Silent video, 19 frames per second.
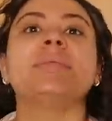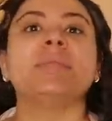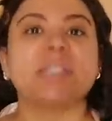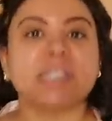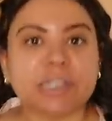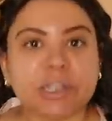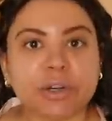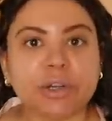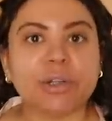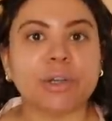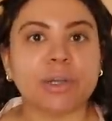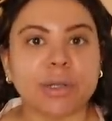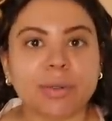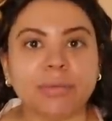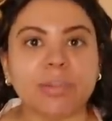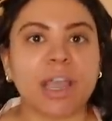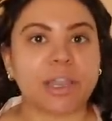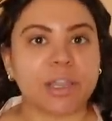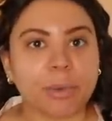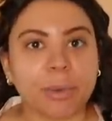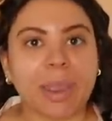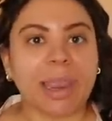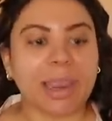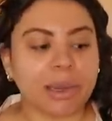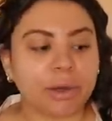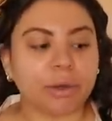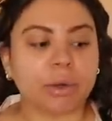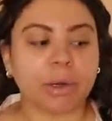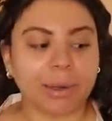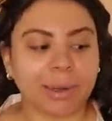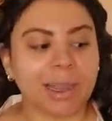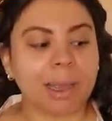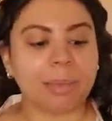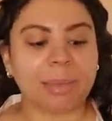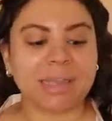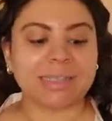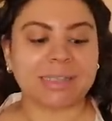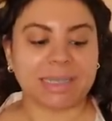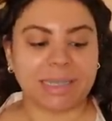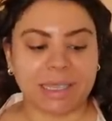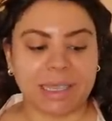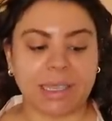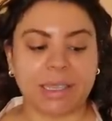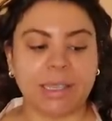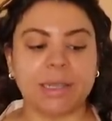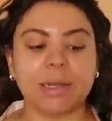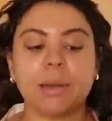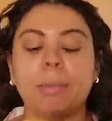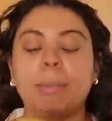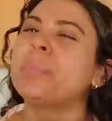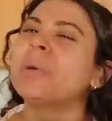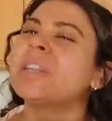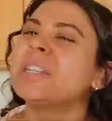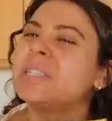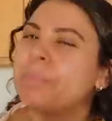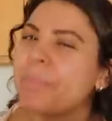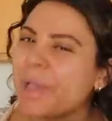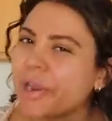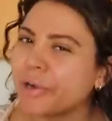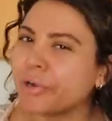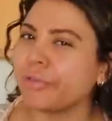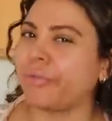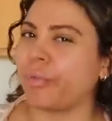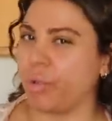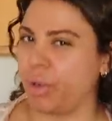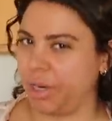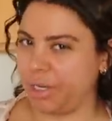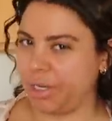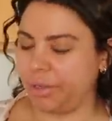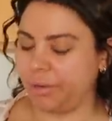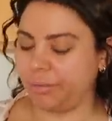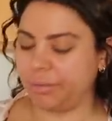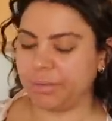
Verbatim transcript: cereal that you ate growing up as a kid, but it's better for you.